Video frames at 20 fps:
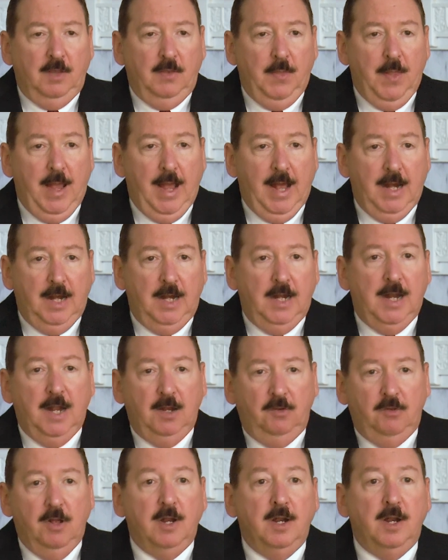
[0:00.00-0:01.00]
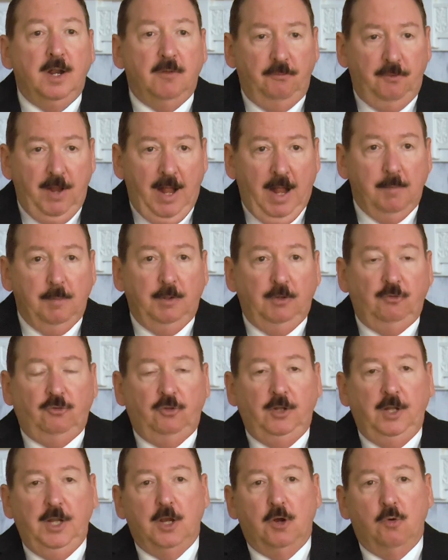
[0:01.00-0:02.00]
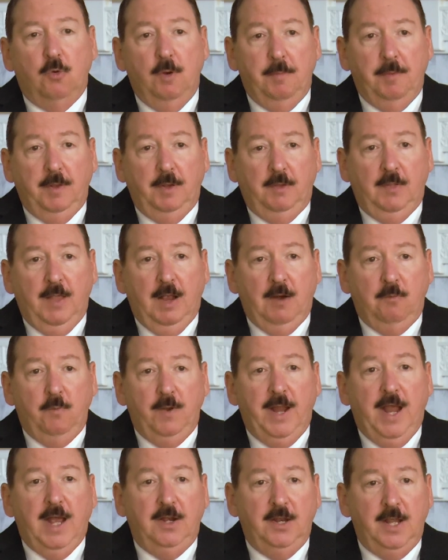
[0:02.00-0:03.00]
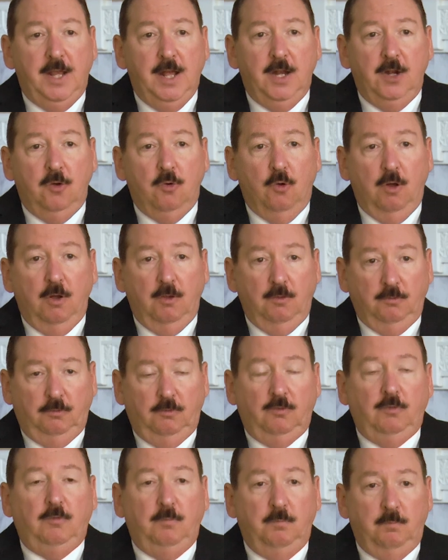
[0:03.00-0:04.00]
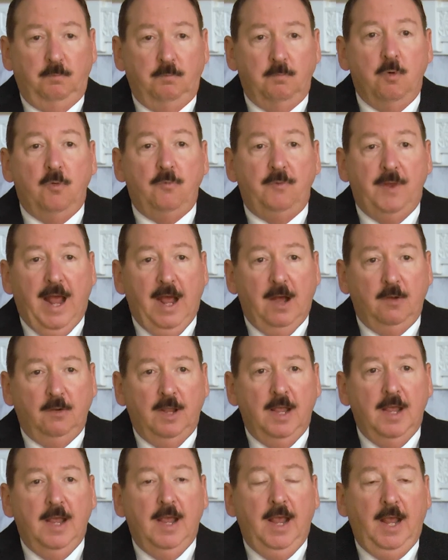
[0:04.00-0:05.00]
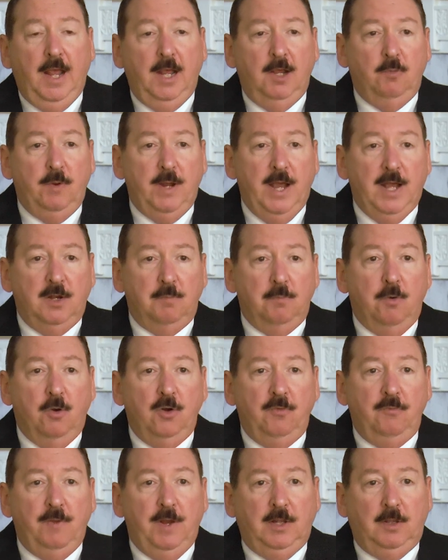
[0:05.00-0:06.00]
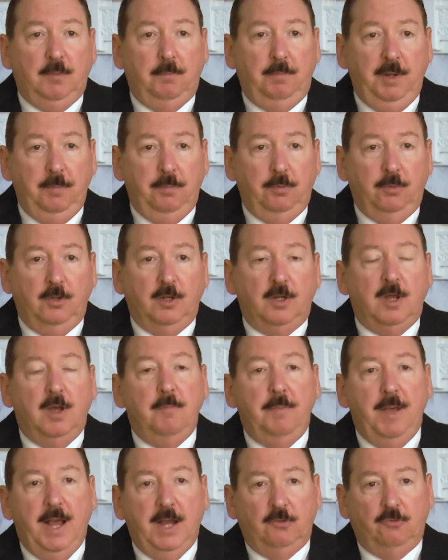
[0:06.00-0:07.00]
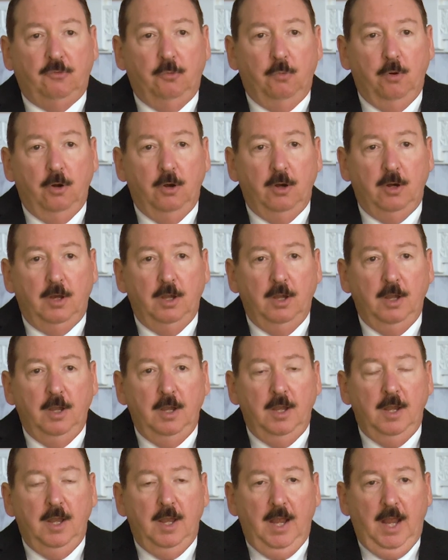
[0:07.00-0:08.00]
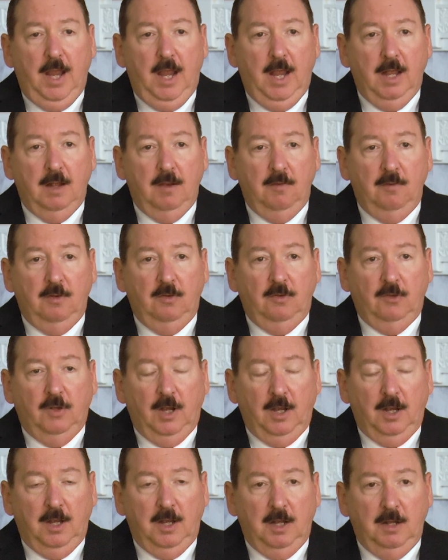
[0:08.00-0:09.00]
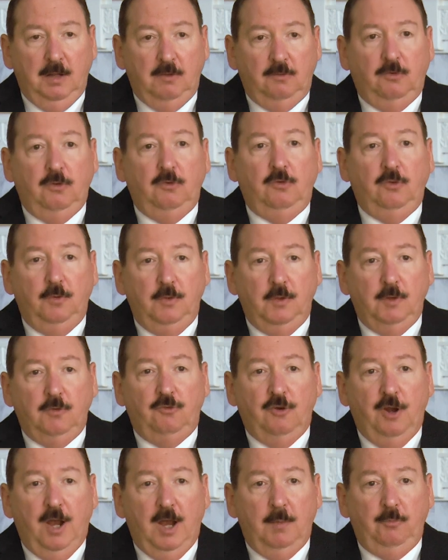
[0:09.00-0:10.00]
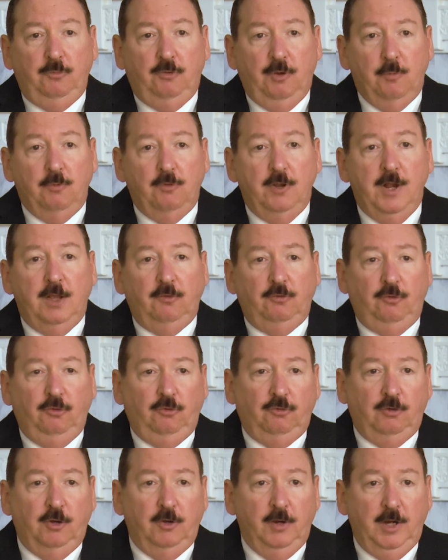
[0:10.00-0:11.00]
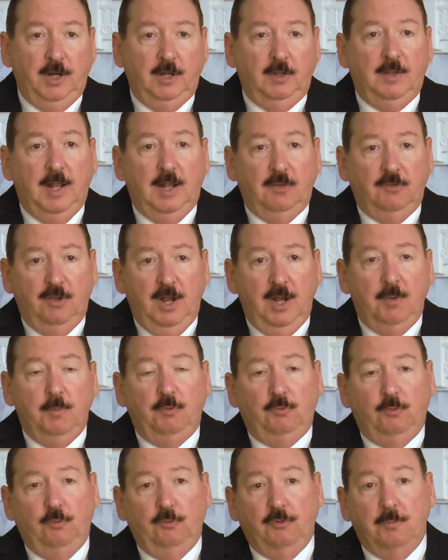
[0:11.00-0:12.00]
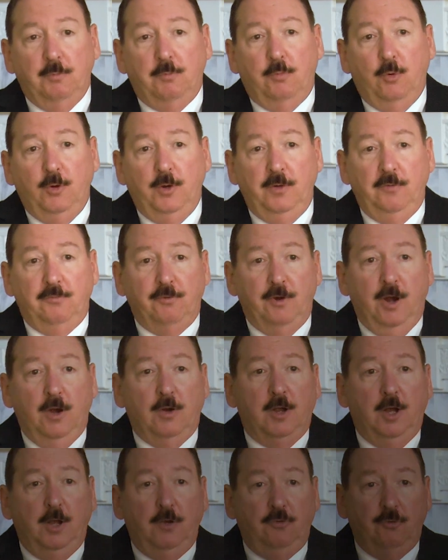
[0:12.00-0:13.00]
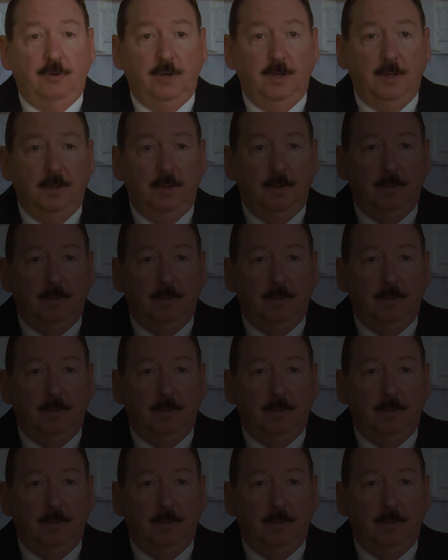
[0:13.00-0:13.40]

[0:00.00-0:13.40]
that it had done enough damage to the equipment that we had to get it all moved out. And we had to motivate the people to come back to work and to do the jobs that were necessary at that time, which was important for our country.